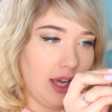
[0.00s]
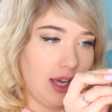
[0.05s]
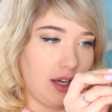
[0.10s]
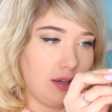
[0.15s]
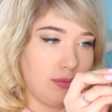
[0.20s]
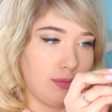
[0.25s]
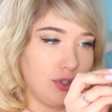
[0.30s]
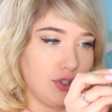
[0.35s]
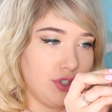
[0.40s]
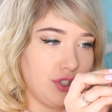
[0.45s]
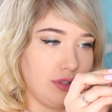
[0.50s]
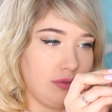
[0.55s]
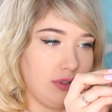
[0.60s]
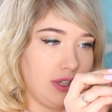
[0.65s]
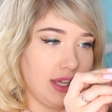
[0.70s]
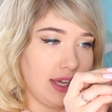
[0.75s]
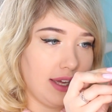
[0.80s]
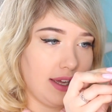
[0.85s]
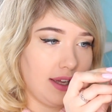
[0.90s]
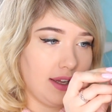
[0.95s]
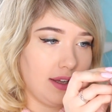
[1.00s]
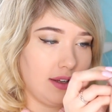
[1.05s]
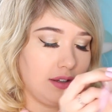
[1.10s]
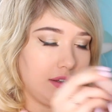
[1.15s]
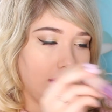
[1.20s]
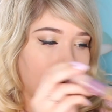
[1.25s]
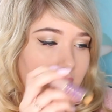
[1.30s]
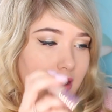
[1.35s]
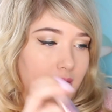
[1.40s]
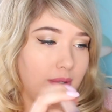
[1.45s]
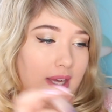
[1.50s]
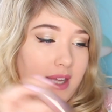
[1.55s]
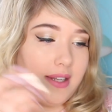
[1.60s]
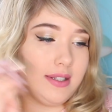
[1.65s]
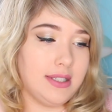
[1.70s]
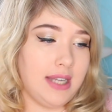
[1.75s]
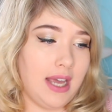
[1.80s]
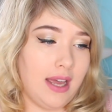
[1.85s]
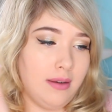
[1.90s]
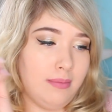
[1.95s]
how much you get
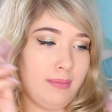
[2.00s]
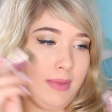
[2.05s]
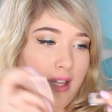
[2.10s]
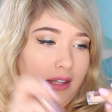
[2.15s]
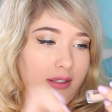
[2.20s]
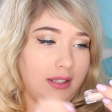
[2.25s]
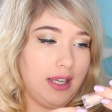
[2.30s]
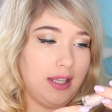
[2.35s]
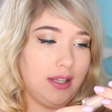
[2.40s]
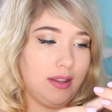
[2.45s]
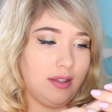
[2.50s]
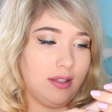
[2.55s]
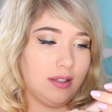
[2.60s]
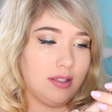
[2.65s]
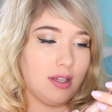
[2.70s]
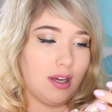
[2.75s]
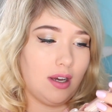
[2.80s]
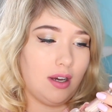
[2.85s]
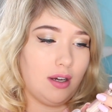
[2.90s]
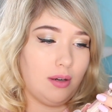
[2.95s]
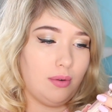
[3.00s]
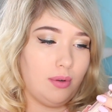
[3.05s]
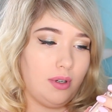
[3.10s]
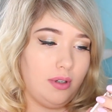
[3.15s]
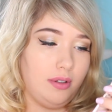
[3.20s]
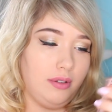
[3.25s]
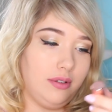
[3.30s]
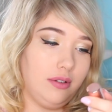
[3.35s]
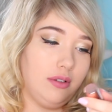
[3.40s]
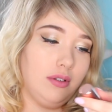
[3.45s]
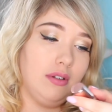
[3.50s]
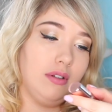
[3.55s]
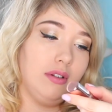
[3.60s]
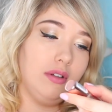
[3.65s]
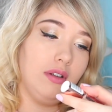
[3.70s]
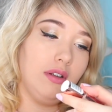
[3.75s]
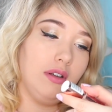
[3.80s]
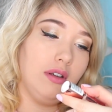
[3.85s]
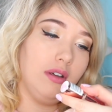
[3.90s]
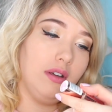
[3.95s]
10ml in the Tarte one
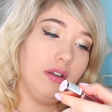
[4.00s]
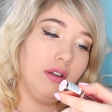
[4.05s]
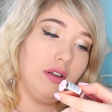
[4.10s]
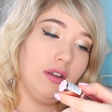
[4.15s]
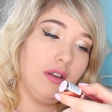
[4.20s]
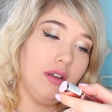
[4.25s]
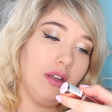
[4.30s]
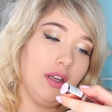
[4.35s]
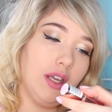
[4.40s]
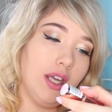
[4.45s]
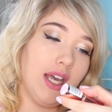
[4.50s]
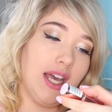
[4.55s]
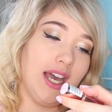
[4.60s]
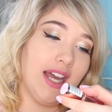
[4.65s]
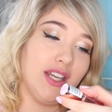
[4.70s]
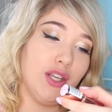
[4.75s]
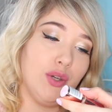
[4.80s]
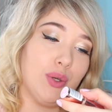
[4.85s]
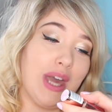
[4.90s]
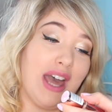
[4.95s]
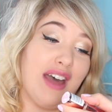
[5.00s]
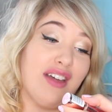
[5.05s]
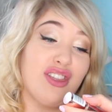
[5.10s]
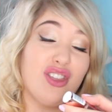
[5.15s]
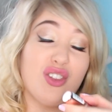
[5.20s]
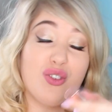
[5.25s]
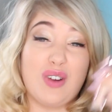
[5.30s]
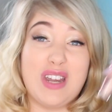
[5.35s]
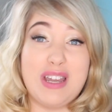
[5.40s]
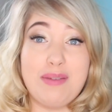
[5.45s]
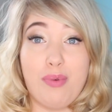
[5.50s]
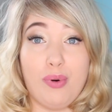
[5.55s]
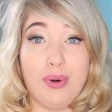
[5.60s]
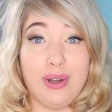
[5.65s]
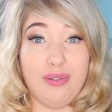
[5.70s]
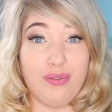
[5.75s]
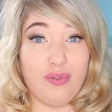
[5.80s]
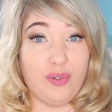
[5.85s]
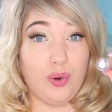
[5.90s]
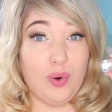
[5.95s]
and you get
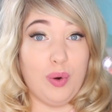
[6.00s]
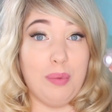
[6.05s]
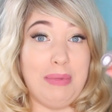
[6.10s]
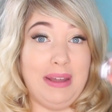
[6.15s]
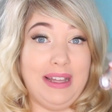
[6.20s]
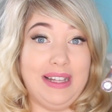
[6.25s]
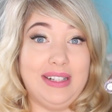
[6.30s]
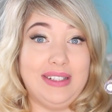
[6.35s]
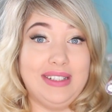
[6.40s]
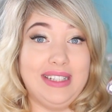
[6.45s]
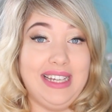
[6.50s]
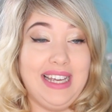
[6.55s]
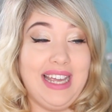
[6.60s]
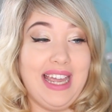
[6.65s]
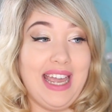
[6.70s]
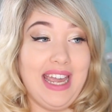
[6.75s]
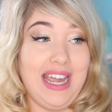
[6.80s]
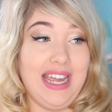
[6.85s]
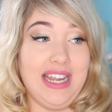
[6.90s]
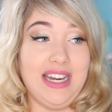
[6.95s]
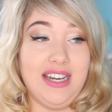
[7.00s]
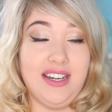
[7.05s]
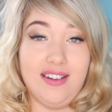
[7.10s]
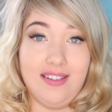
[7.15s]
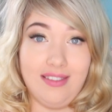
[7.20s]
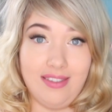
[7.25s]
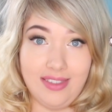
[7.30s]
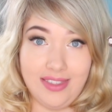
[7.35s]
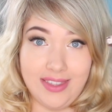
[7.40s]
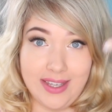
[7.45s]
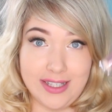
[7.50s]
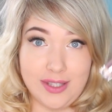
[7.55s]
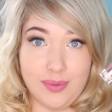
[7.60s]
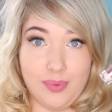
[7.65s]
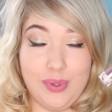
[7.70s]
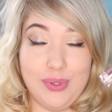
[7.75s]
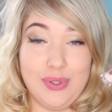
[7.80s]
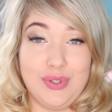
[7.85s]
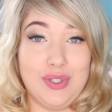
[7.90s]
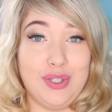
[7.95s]
3.4ml in this
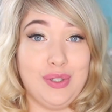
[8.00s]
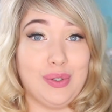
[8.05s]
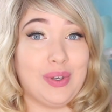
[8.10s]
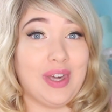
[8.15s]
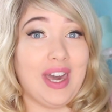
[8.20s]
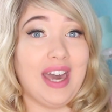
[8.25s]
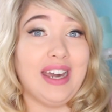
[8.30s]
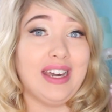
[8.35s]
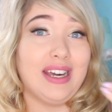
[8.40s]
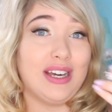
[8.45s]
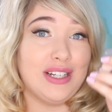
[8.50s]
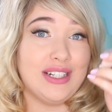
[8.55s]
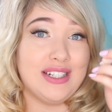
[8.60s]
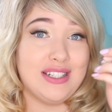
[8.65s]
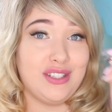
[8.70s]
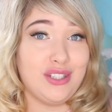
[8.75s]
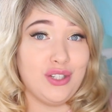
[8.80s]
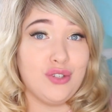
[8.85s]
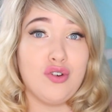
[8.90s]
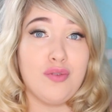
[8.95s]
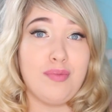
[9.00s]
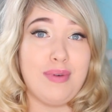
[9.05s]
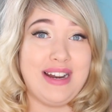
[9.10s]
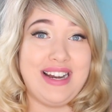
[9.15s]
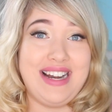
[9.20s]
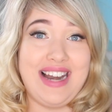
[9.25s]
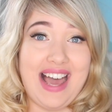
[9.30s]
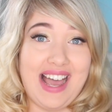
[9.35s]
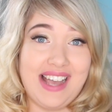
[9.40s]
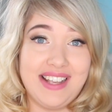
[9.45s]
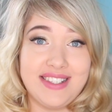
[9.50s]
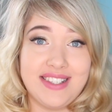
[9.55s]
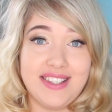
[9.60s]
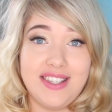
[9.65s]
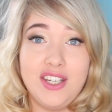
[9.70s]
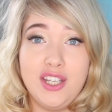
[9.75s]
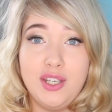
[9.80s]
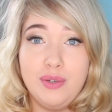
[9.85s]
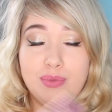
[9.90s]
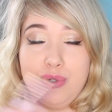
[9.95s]
one, so you're getting considerably less
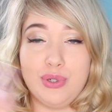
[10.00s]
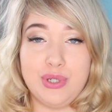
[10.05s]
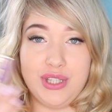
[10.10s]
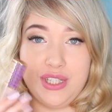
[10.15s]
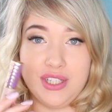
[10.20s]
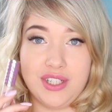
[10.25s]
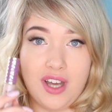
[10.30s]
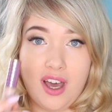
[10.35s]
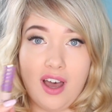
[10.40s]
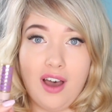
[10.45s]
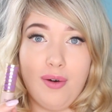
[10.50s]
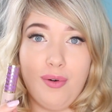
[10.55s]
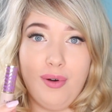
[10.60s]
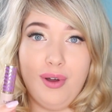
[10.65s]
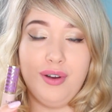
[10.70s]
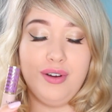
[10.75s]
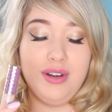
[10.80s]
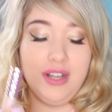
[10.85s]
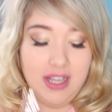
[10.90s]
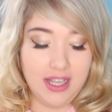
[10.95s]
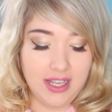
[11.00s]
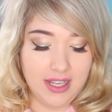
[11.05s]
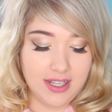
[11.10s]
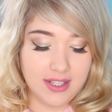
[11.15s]
than you would in the Tarte one.